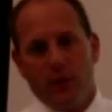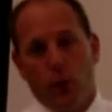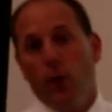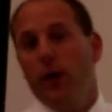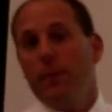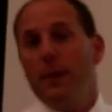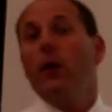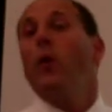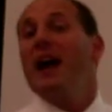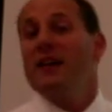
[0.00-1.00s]
Or
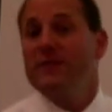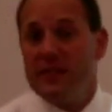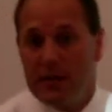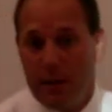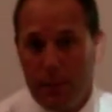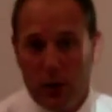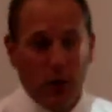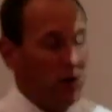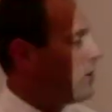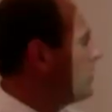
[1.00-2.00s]
big waves, plural.